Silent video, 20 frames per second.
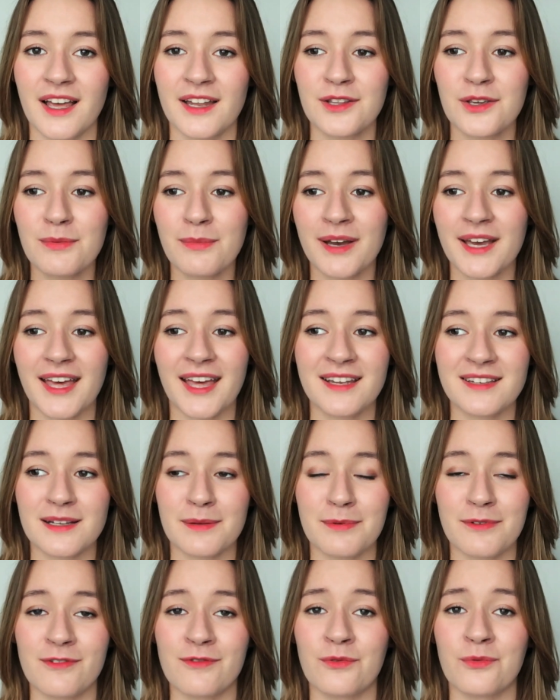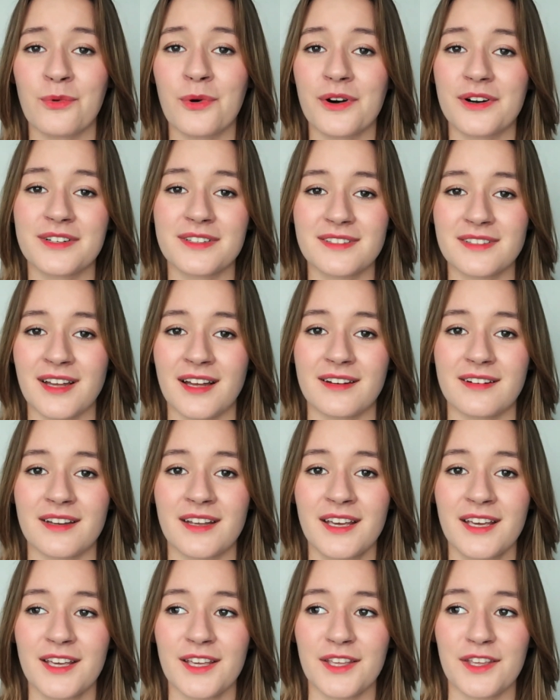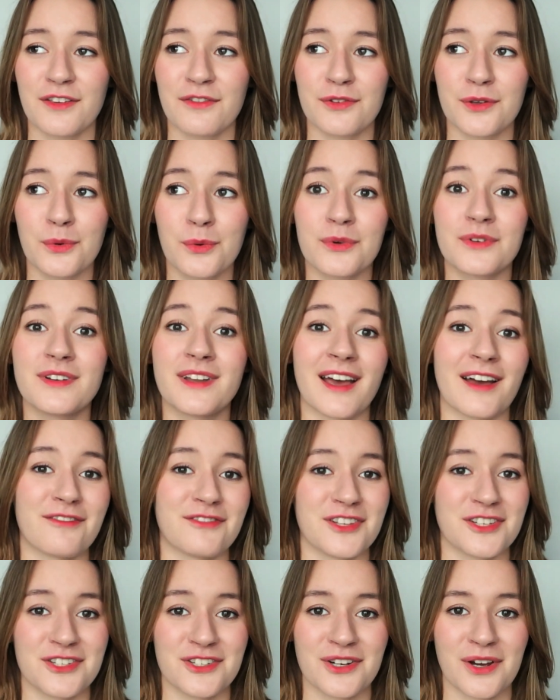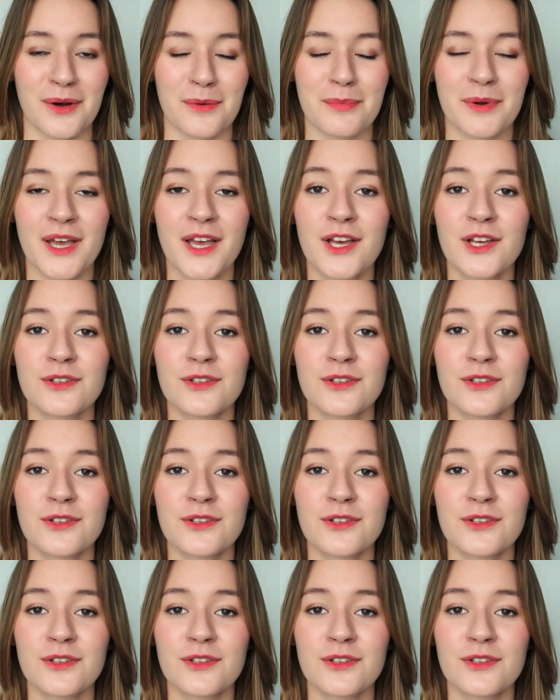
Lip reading: and you might end up even worse than if you wouldn't have this job.